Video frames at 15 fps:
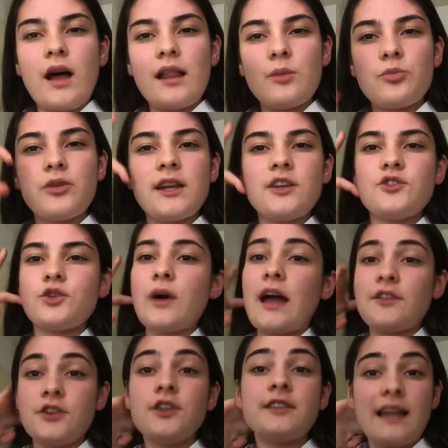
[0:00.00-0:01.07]
I'm pretty sure, and
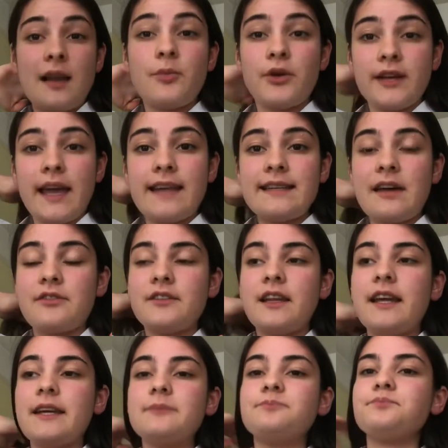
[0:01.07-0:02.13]
so does Talybont Gate,
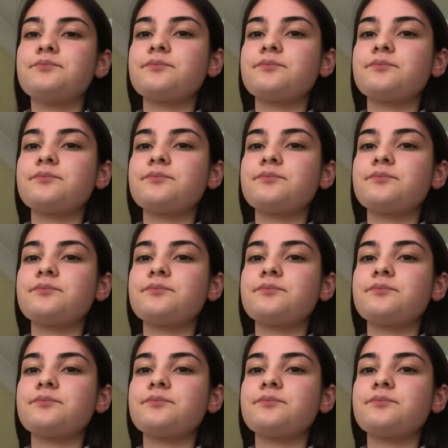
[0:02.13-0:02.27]
definitely.